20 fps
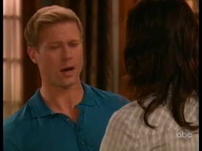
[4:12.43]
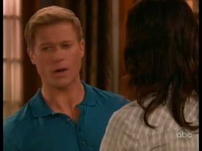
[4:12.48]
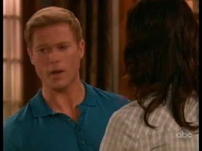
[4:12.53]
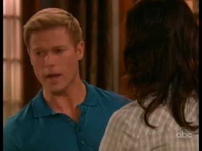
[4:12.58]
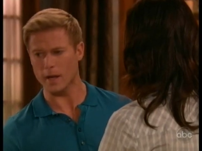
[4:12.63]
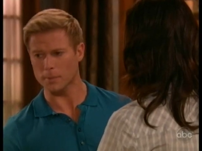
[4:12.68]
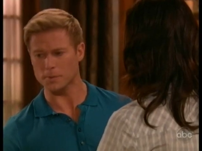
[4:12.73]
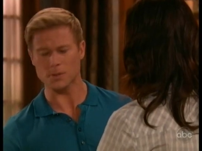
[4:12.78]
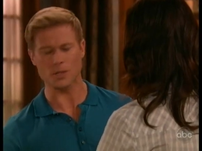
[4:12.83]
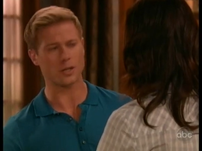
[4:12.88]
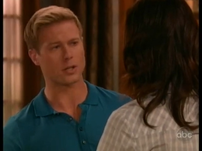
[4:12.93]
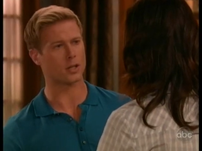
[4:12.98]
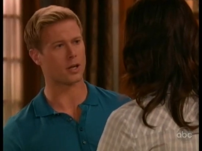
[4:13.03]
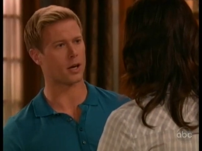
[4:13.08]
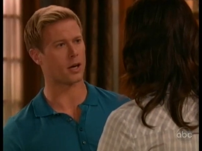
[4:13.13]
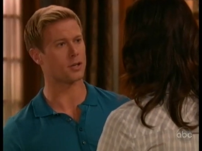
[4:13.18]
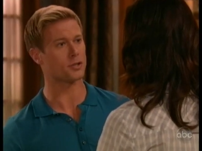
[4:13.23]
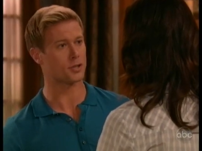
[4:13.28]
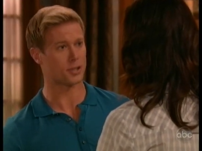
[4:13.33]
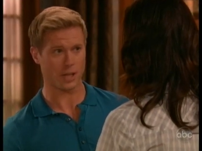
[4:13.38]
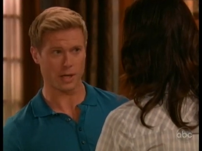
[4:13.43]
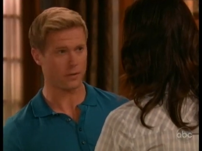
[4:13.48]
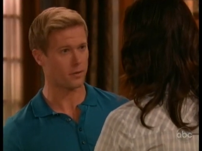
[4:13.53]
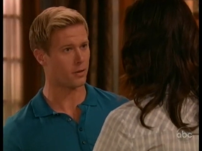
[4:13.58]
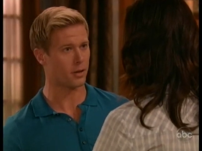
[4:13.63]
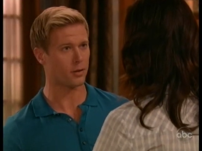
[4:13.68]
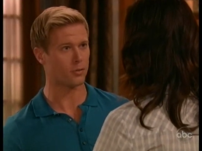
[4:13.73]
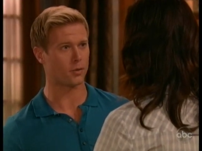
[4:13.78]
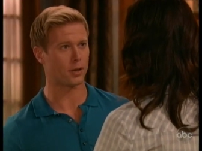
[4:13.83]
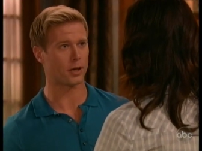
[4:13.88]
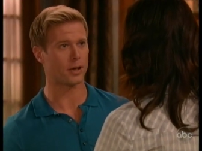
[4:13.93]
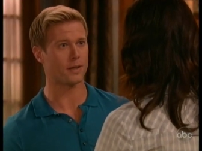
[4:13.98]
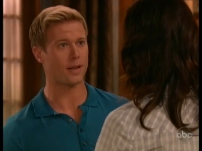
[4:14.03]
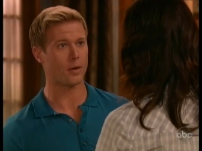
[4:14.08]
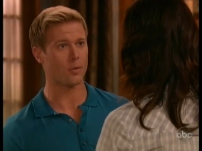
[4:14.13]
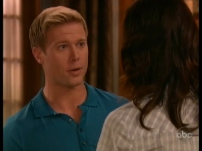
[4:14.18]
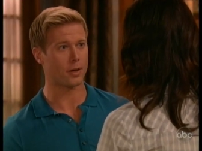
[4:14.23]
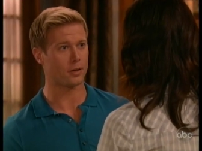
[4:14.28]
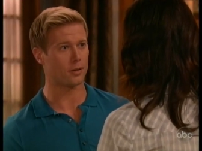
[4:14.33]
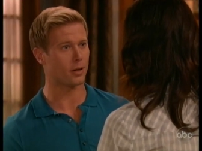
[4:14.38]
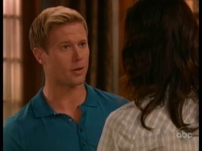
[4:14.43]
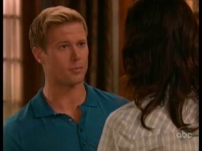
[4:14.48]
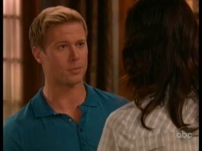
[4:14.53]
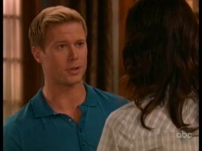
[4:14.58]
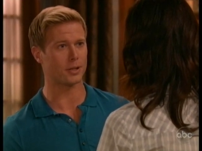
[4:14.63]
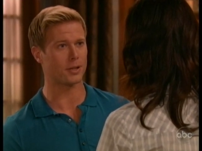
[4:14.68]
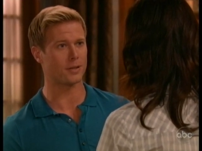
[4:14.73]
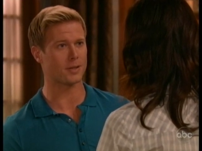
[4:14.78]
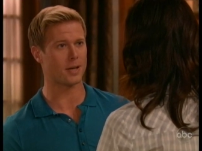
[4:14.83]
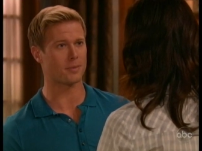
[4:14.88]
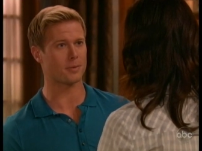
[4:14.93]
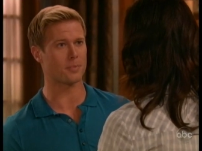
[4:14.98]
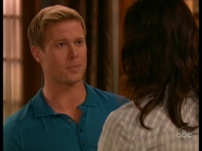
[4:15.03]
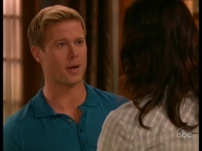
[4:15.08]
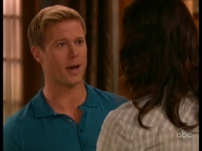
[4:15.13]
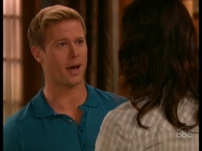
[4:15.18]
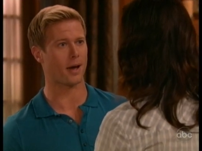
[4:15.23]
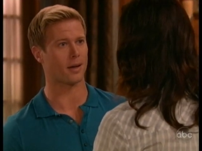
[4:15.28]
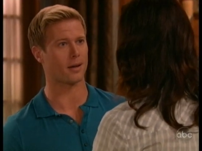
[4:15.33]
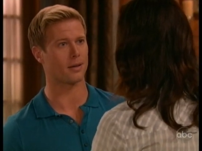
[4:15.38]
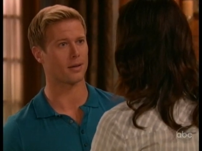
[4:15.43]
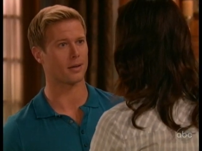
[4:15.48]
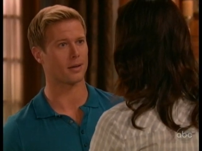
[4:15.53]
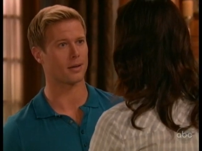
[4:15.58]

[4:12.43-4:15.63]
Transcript: I'll head up to the cottage, get everything ready. That way you'll have plenty of time to pack.